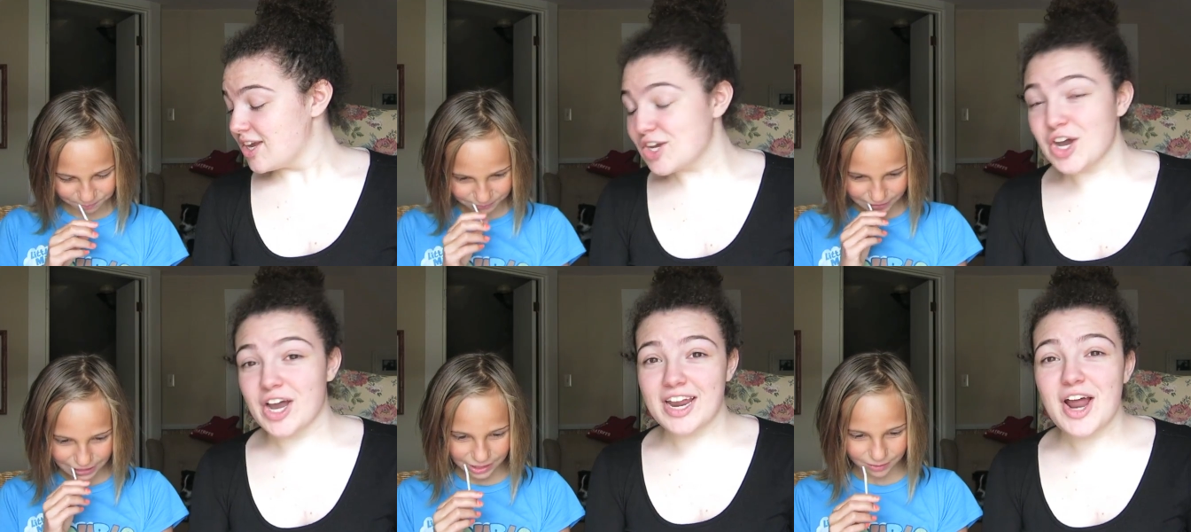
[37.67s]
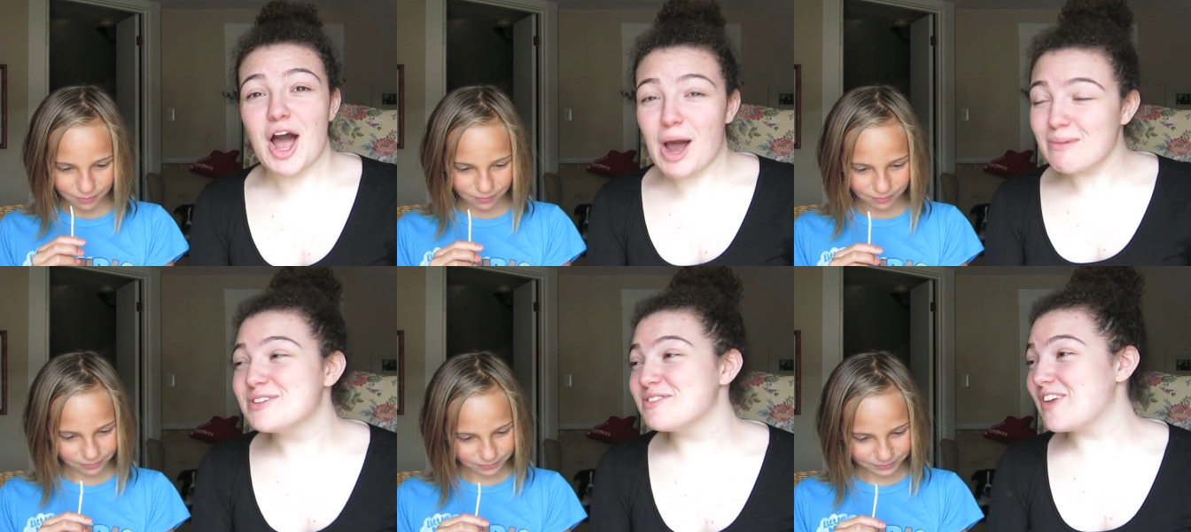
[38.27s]
Speaker 1: Good
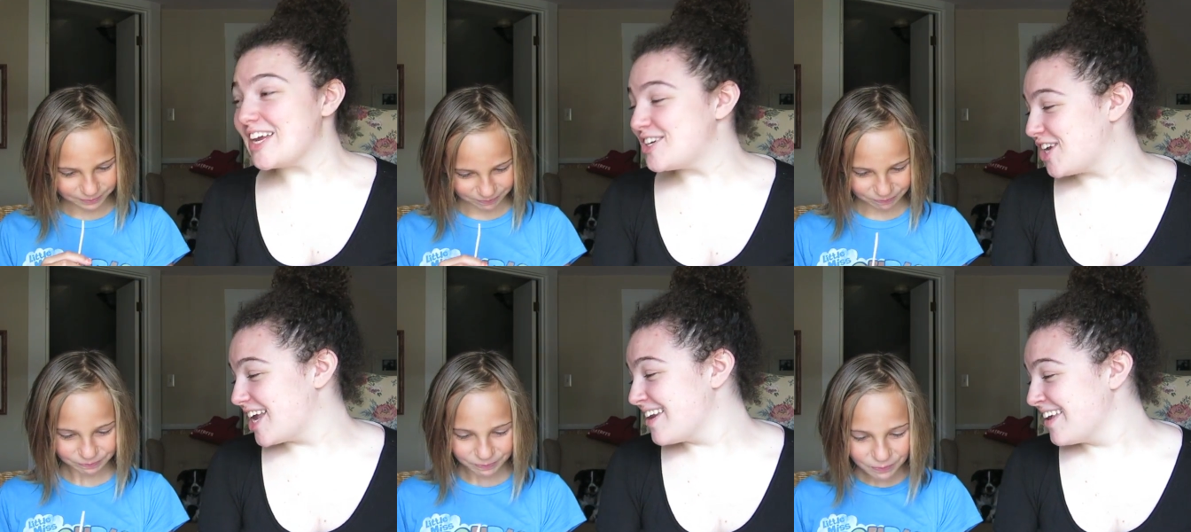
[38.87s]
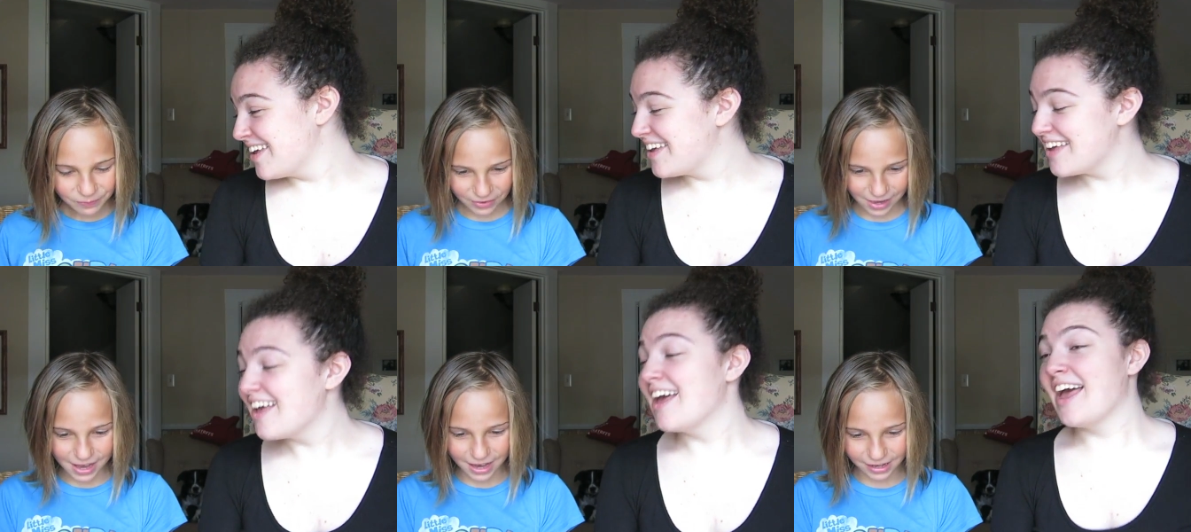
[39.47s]
observation.
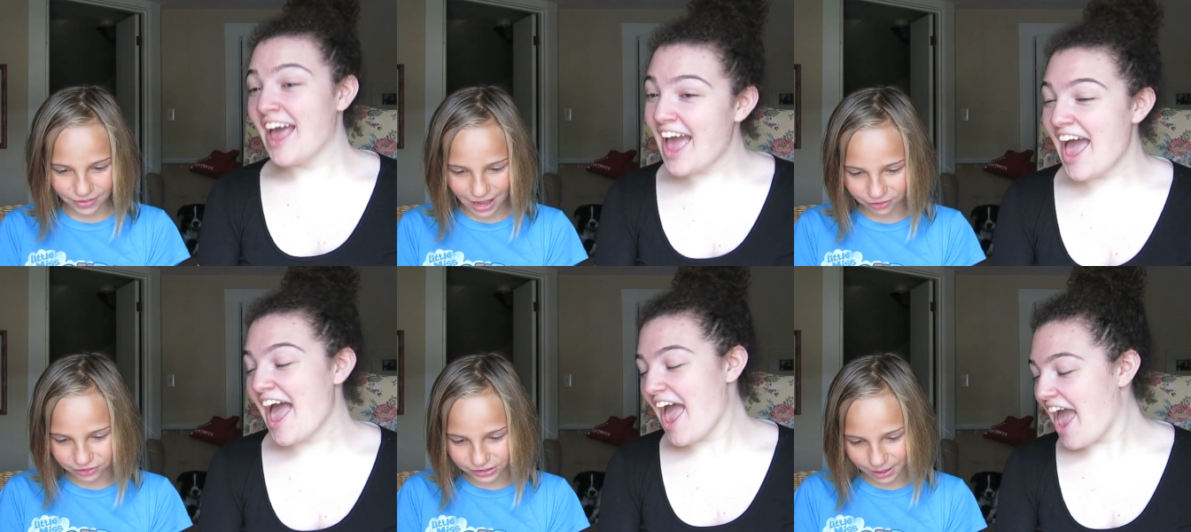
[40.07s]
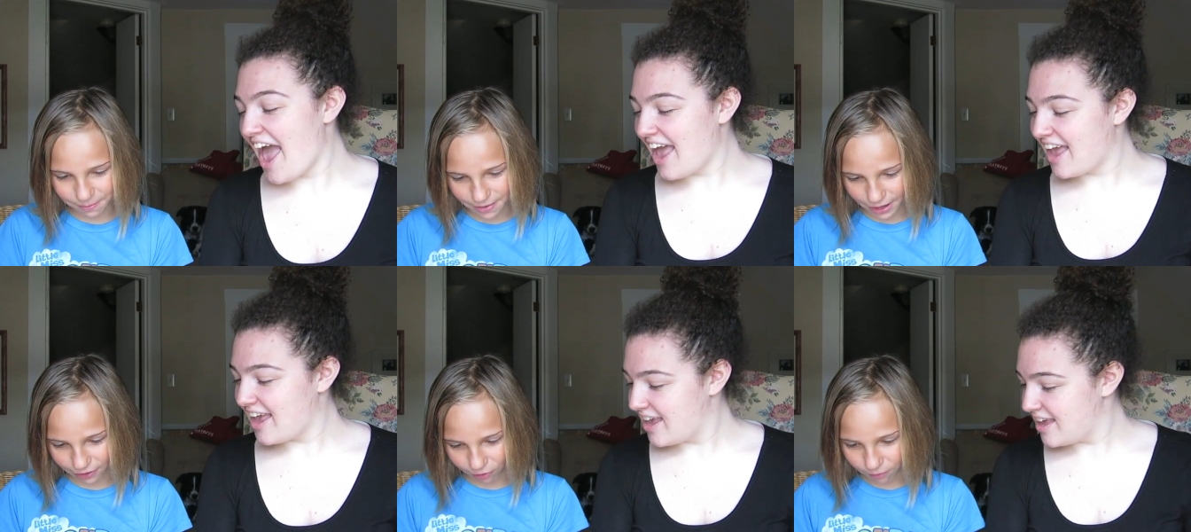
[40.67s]
Speaker 2: And that looks like
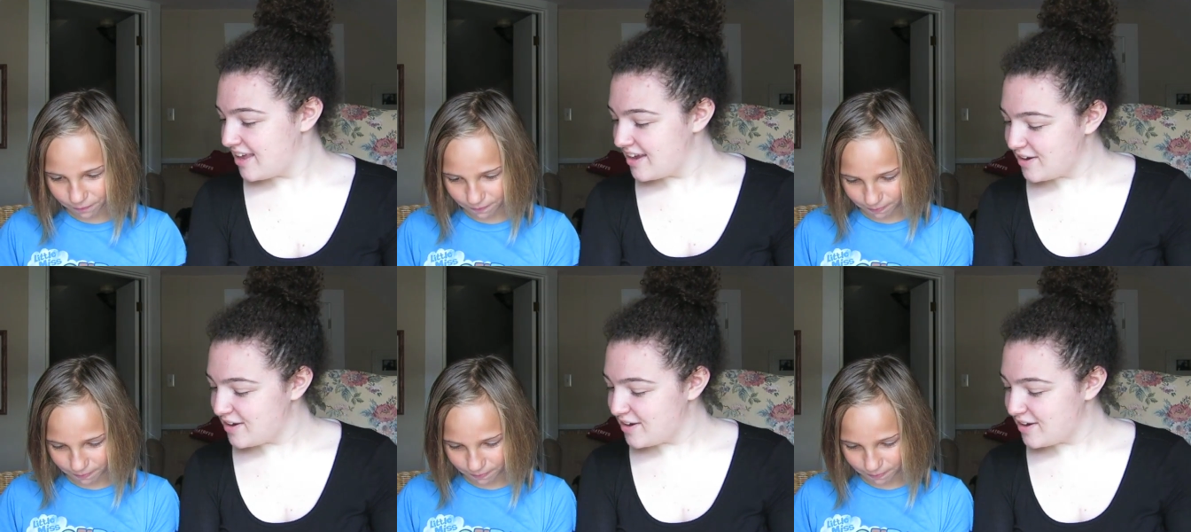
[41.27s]
metal.